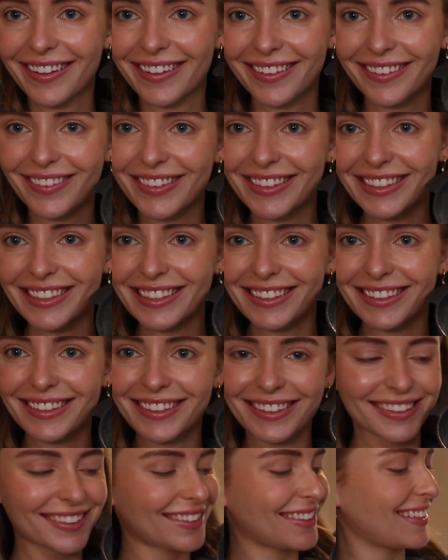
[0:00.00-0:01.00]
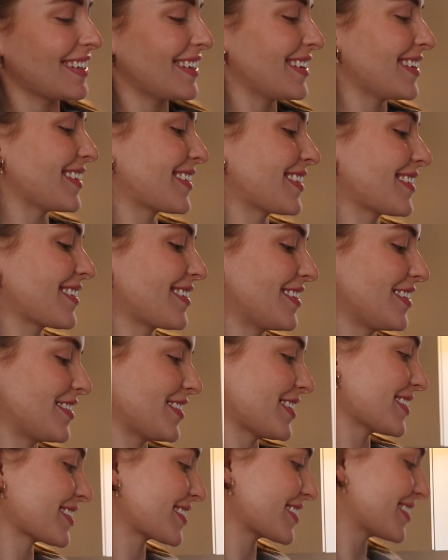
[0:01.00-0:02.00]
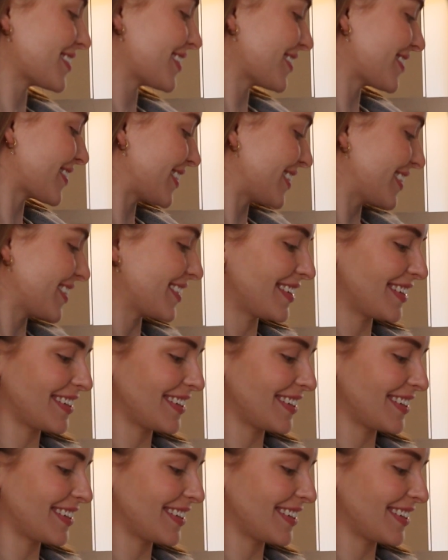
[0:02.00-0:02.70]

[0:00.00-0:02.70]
is what she looks like. Oh, it looks so good.